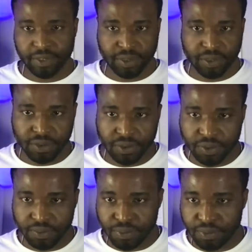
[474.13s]

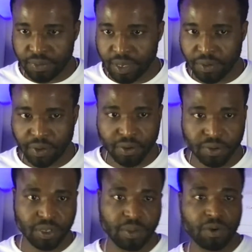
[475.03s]
So boom, there we
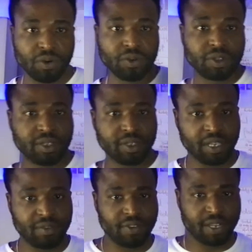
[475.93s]
go. So I'm going to
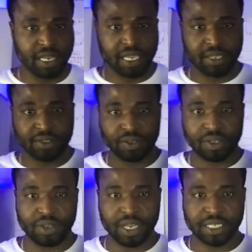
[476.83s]
leave a link so
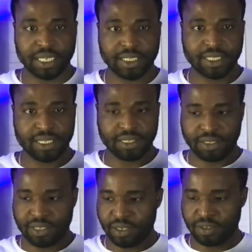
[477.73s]
you guys can see it.
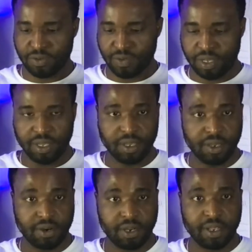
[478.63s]
It's like somewhere
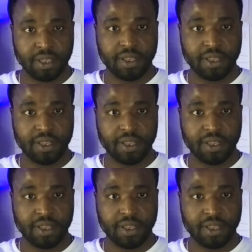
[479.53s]
here, right?